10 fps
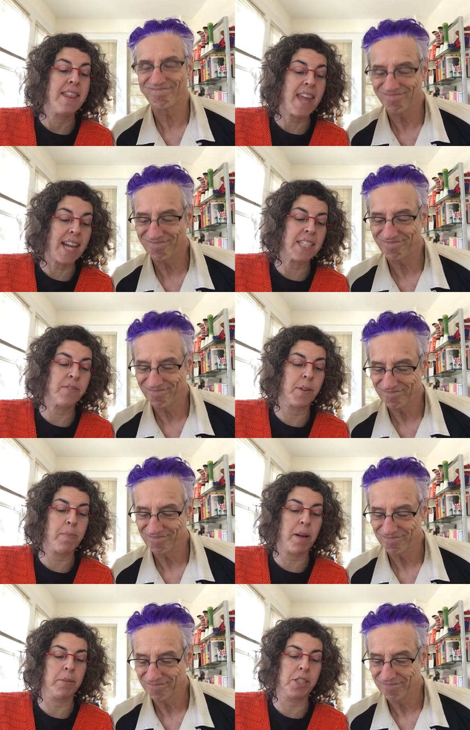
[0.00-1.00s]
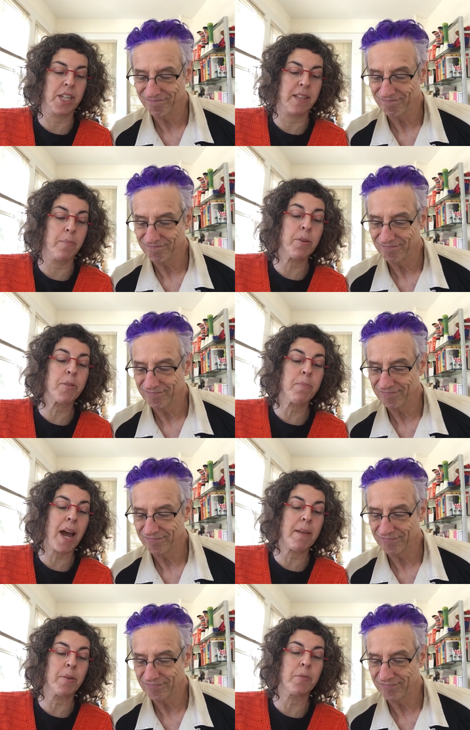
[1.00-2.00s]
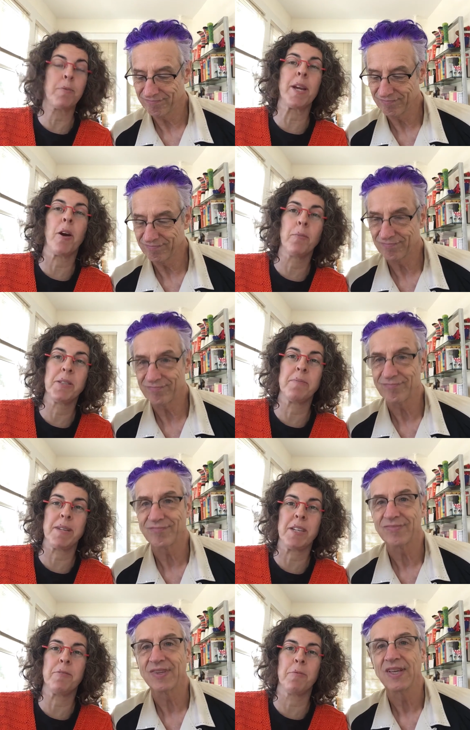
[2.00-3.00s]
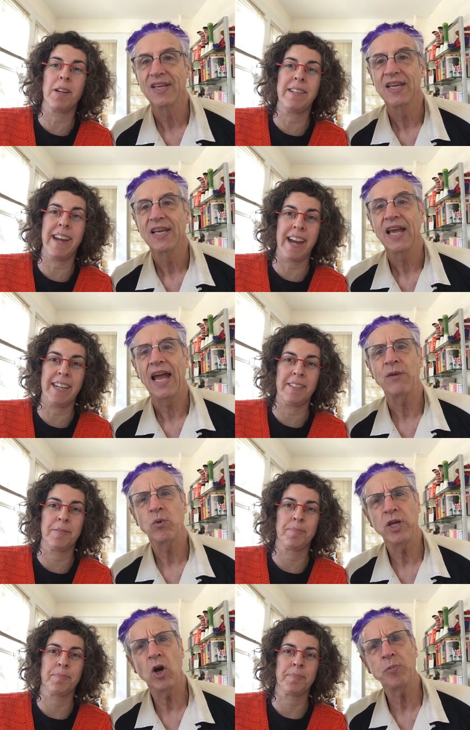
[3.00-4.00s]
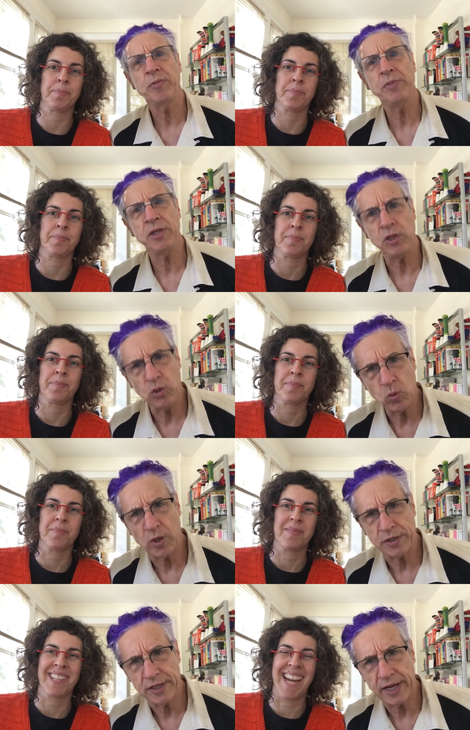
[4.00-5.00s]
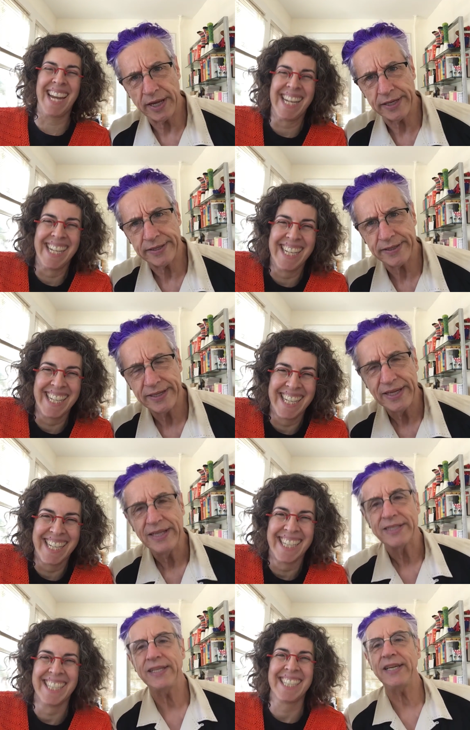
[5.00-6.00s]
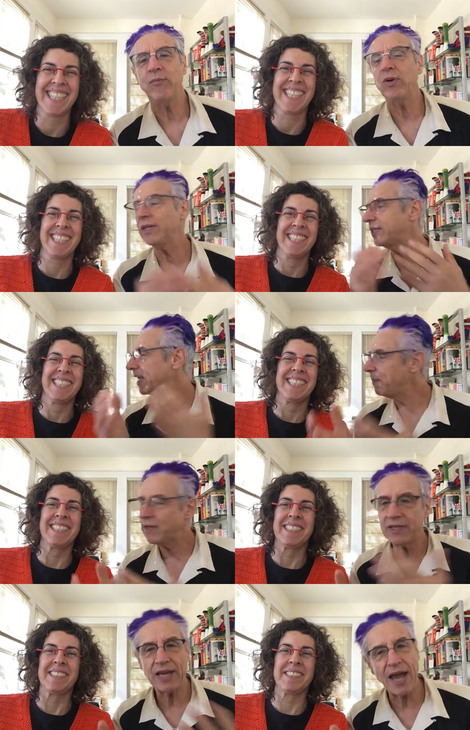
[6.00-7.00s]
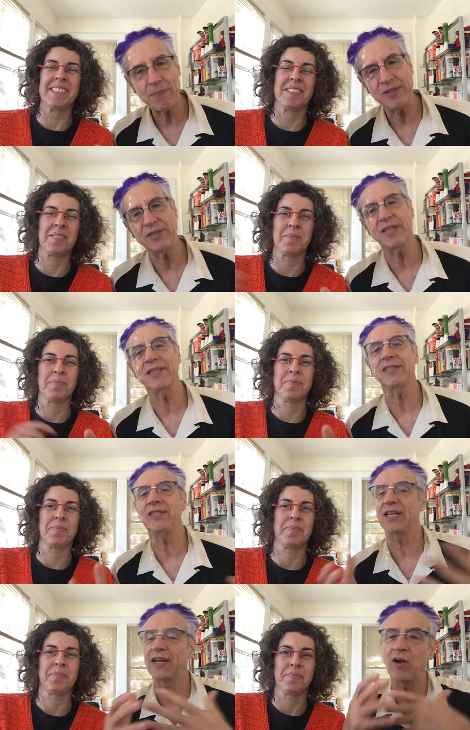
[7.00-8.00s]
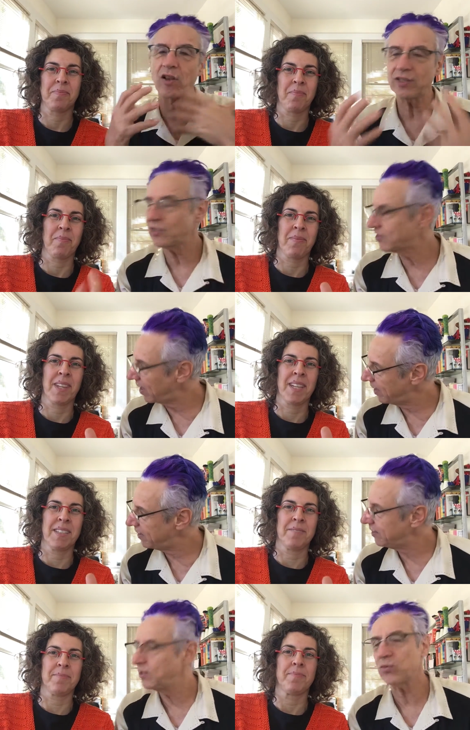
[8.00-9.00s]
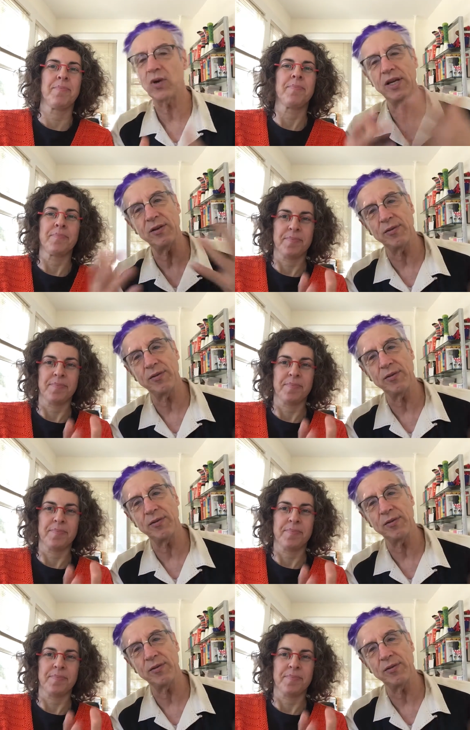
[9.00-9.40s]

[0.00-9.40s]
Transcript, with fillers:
Speaker 1: Thanks for publishing the Book Bible. We hope to meet you one day.
Speaker 2: And we hope to meet you one day. See, what typically happens is you get all excited, you write your